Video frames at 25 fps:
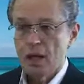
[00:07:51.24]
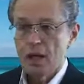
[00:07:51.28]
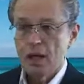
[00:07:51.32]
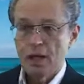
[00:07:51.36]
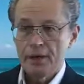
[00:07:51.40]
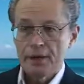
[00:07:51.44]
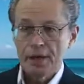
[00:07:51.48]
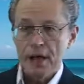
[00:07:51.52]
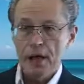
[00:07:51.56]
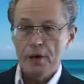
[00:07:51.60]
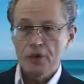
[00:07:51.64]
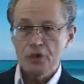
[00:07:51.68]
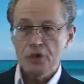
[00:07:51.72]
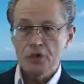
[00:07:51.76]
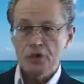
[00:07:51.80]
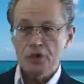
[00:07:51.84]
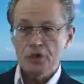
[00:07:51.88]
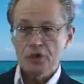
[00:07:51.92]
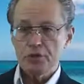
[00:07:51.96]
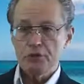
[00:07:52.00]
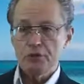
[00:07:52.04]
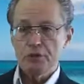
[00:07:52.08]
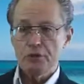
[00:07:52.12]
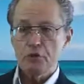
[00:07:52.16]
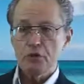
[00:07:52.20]
And now just
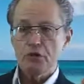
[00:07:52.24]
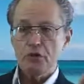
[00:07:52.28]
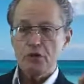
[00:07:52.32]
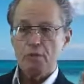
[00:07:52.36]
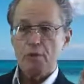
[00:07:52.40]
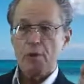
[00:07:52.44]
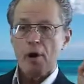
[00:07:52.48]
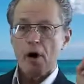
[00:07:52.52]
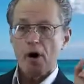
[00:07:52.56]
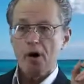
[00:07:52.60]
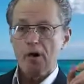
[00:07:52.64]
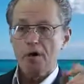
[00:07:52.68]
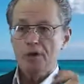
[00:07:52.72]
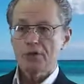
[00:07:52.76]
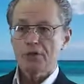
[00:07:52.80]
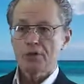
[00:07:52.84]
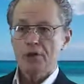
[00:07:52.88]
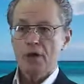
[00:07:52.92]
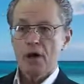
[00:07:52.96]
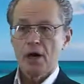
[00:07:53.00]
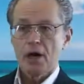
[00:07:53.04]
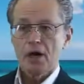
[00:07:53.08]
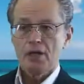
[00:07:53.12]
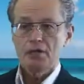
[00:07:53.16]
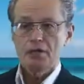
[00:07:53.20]
a few remarks
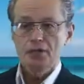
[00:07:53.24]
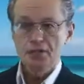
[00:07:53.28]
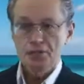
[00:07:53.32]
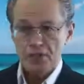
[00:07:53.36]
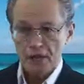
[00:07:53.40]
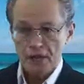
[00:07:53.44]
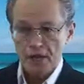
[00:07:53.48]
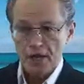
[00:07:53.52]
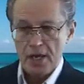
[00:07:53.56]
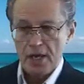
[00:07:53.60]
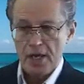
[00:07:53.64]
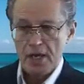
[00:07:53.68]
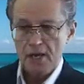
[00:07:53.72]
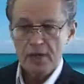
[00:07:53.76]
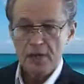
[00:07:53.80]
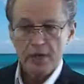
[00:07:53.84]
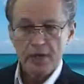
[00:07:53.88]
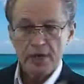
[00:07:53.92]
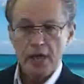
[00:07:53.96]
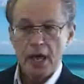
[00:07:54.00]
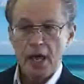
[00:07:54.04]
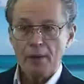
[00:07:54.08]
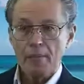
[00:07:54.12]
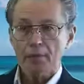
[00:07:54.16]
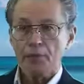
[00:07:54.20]
on C, the
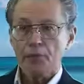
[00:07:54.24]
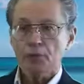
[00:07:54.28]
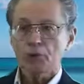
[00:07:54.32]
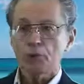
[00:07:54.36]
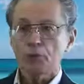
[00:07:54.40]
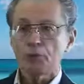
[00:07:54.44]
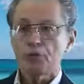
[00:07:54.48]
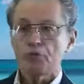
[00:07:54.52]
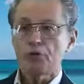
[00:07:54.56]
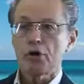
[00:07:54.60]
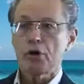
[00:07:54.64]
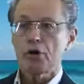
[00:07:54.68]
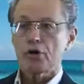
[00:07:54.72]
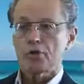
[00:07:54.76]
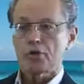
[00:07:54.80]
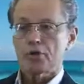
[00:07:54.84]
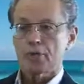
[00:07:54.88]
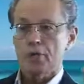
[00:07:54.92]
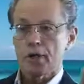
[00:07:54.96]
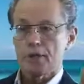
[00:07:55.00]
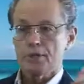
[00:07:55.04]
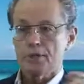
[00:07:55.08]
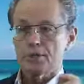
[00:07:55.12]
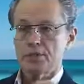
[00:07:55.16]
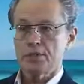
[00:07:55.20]
chemical
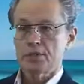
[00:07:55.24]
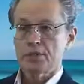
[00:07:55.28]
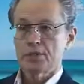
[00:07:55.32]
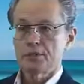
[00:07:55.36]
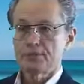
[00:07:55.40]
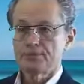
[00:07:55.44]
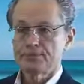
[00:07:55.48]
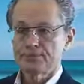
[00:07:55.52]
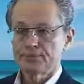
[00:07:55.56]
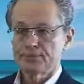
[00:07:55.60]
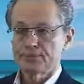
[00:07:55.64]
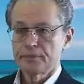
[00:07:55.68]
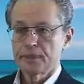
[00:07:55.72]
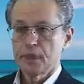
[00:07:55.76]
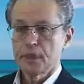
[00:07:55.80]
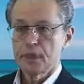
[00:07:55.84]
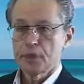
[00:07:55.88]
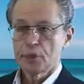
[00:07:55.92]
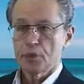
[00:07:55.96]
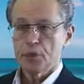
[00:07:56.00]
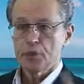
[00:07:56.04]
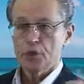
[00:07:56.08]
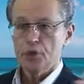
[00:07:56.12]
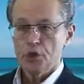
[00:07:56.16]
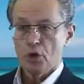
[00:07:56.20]
process,
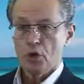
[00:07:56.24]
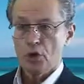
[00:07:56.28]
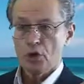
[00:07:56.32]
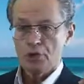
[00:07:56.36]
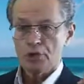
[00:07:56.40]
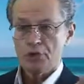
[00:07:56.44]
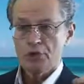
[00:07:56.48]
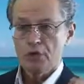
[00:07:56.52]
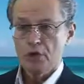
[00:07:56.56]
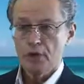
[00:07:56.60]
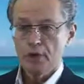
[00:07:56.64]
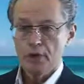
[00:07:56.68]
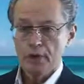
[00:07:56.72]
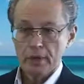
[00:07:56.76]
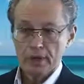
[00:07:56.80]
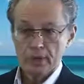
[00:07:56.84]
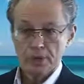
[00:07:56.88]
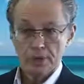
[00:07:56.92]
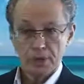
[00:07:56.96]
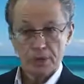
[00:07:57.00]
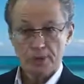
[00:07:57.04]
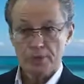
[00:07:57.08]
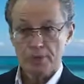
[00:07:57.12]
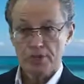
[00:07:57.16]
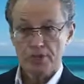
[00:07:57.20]
which also
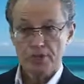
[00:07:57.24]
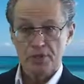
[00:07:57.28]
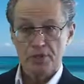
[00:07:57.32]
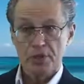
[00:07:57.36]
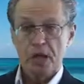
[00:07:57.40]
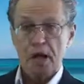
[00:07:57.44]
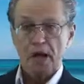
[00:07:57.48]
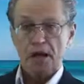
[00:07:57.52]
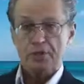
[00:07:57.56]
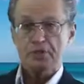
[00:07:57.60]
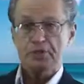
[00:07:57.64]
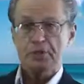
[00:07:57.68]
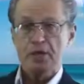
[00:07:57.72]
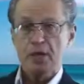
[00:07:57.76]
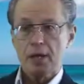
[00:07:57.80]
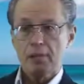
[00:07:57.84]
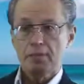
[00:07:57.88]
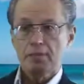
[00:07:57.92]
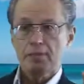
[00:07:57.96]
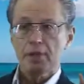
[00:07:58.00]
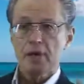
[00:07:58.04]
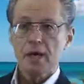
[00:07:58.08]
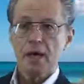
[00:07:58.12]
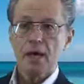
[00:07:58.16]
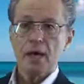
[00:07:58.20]
exhibits the
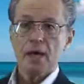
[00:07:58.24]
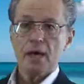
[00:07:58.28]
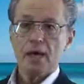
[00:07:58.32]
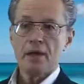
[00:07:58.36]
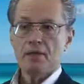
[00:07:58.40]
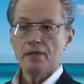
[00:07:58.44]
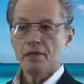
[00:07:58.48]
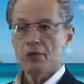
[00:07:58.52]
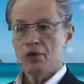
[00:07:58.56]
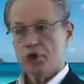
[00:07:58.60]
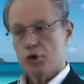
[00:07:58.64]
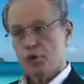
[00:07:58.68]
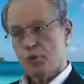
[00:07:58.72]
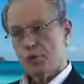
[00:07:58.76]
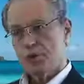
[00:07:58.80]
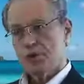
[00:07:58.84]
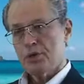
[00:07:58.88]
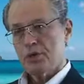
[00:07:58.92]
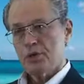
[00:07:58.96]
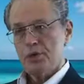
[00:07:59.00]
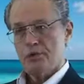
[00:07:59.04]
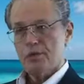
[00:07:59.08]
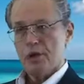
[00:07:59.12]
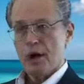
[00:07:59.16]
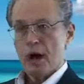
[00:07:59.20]
concept and the
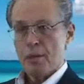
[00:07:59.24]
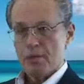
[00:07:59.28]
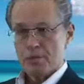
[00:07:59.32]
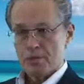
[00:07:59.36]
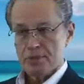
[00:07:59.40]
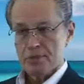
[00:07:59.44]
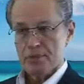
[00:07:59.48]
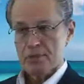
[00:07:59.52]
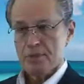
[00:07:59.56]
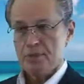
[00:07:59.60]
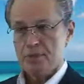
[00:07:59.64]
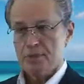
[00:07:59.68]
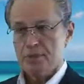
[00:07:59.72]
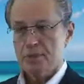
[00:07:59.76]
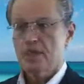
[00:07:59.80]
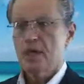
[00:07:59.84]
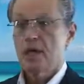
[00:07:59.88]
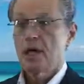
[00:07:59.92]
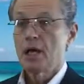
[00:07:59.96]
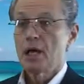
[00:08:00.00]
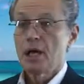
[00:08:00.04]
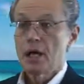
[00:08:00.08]
unity of opposites,